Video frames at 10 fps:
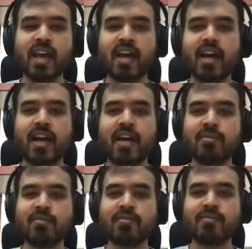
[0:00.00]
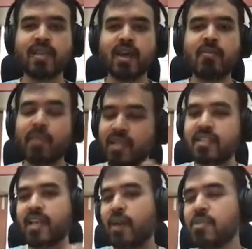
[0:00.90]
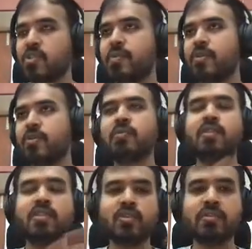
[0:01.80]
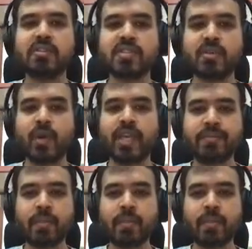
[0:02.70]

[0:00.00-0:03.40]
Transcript: but this happens to be useful. So we'll see why.